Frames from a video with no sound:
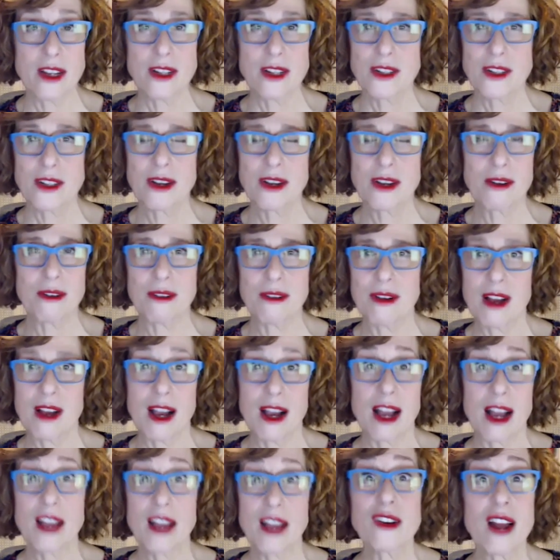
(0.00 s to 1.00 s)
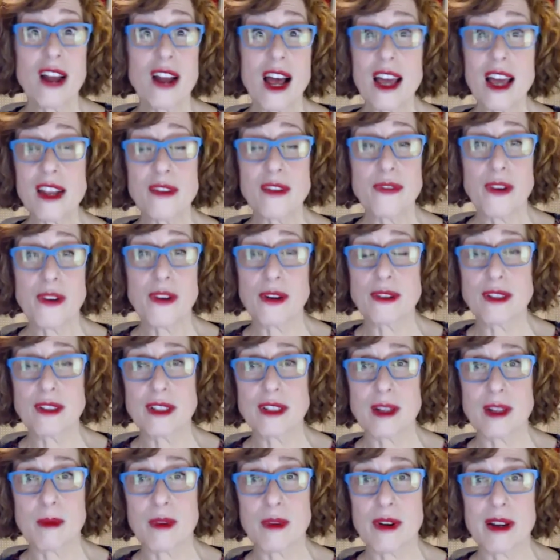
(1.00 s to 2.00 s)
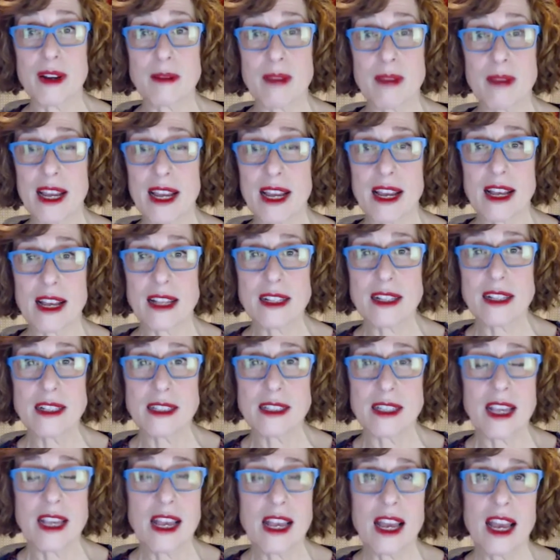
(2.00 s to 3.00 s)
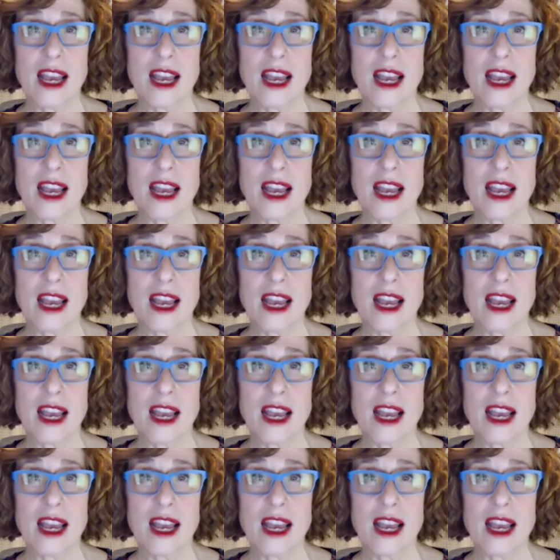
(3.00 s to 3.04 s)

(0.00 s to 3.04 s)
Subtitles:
So I could hide a phone somewhere in my house,